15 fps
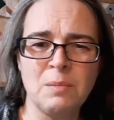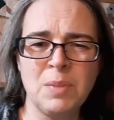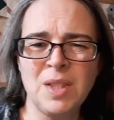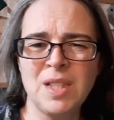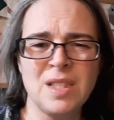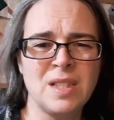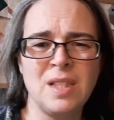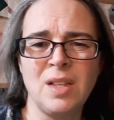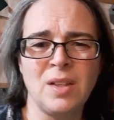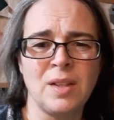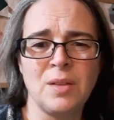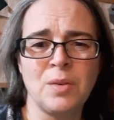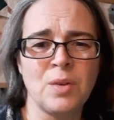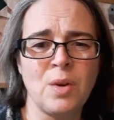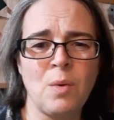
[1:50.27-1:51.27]
but still, I
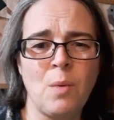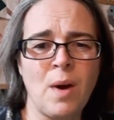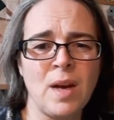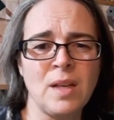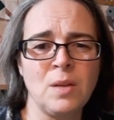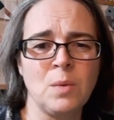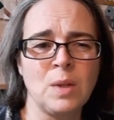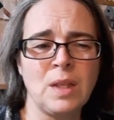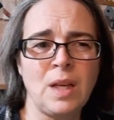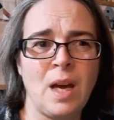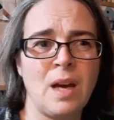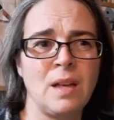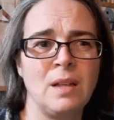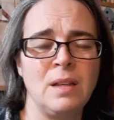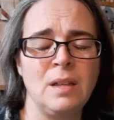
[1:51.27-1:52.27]
don't know why you would
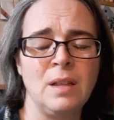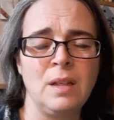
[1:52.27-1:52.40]
cut